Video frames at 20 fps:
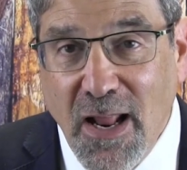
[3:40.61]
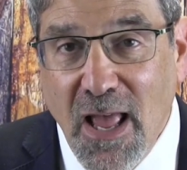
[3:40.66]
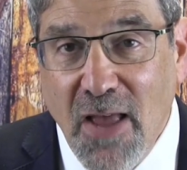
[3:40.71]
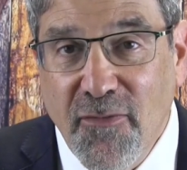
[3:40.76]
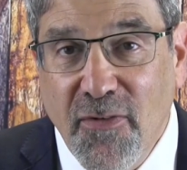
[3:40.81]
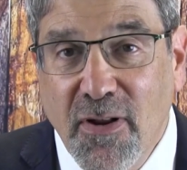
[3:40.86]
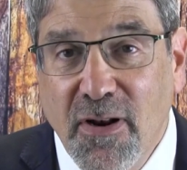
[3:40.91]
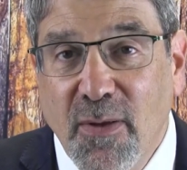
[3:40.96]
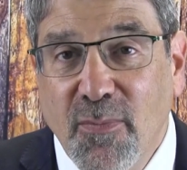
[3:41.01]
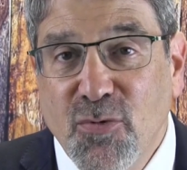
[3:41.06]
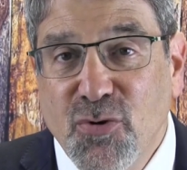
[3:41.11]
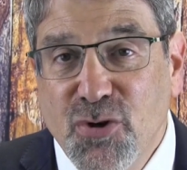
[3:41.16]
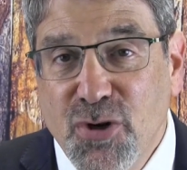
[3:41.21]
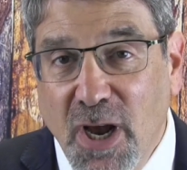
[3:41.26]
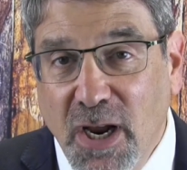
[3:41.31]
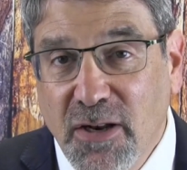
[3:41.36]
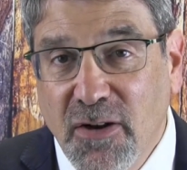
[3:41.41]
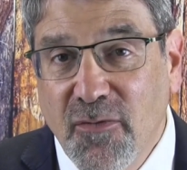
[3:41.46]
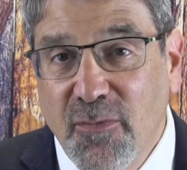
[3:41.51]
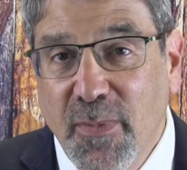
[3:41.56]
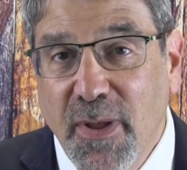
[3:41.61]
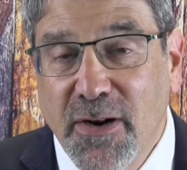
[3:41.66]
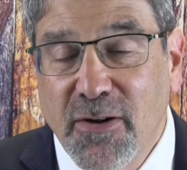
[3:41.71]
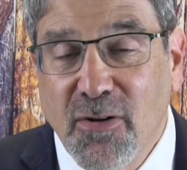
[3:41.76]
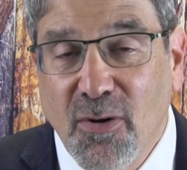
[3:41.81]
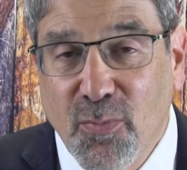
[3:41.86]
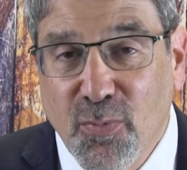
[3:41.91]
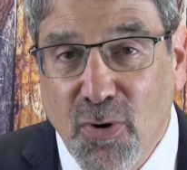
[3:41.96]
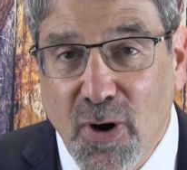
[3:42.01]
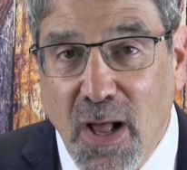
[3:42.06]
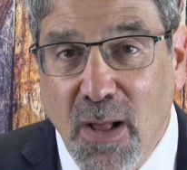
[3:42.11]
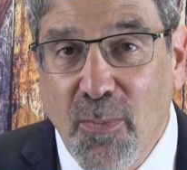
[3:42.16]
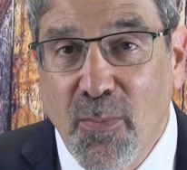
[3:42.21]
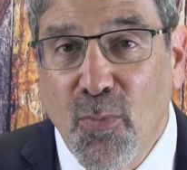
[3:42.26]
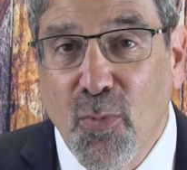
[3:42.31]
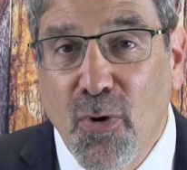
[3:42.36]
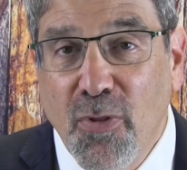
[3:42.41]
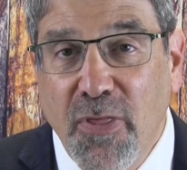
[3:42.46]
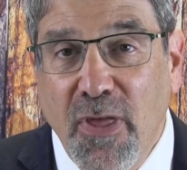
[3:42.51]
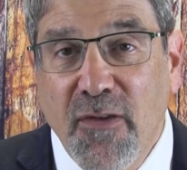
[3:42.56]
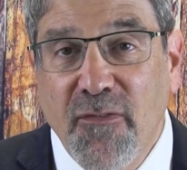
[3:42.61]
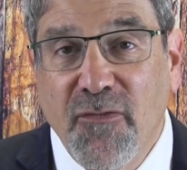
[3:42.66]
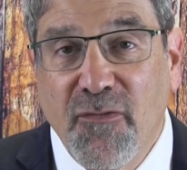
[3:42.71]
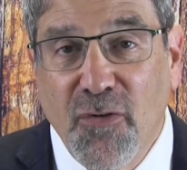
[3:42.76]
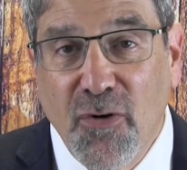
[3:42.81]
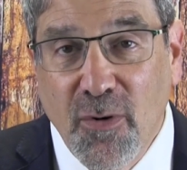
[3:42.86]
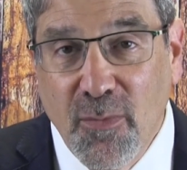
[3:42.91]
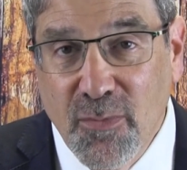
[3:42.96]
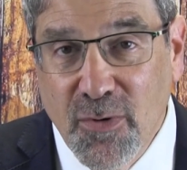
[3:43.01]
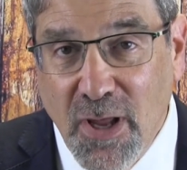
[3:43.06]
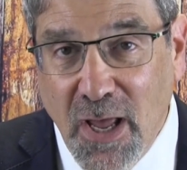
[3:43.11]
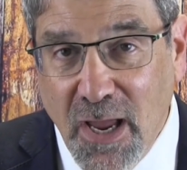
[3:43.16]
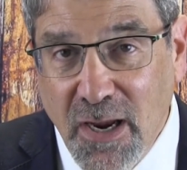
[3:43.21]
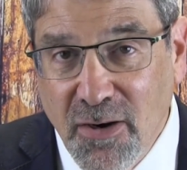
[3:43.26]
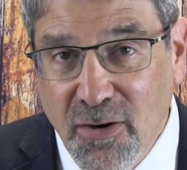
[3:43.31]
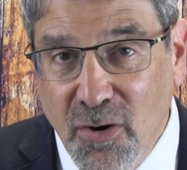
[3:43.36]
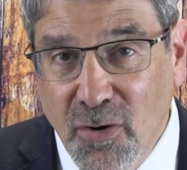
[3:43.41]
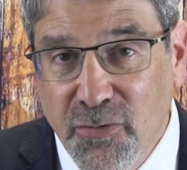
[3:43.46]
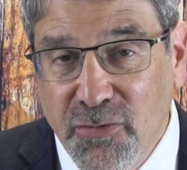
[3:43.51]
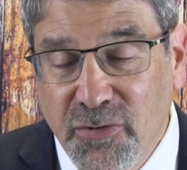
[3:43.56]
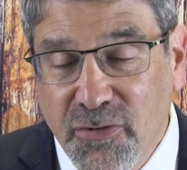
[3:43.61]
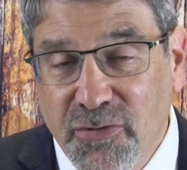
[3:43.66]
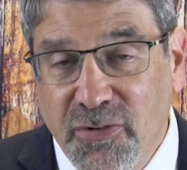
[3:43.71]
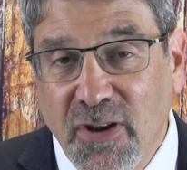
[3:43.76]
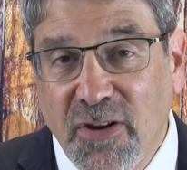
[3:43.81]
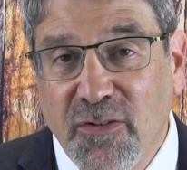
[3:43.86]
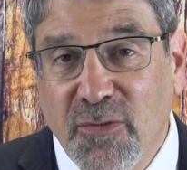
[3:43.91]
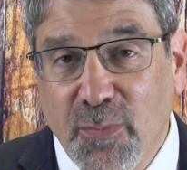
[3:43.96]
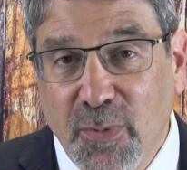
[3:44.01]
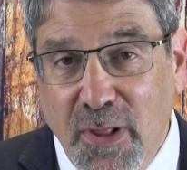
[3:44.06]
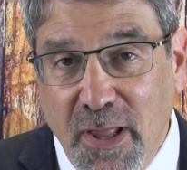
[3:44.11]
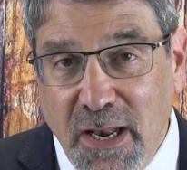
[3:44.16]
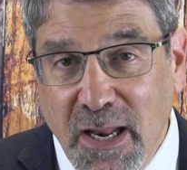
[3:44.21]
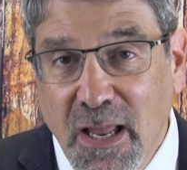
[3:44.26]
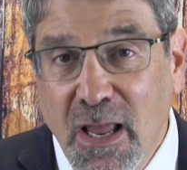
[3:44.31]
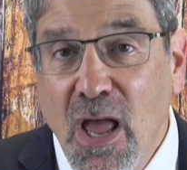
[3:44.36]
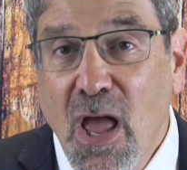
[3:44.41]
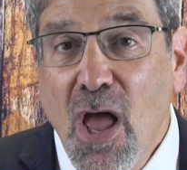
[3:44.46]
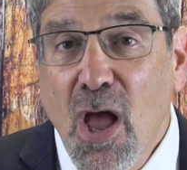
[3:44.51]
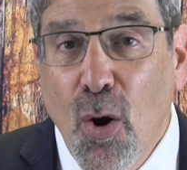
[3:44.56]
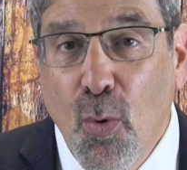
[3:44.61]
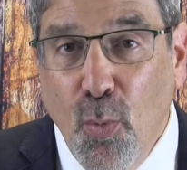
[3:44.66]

to have an objective medical problem with a firm diagnosis explaining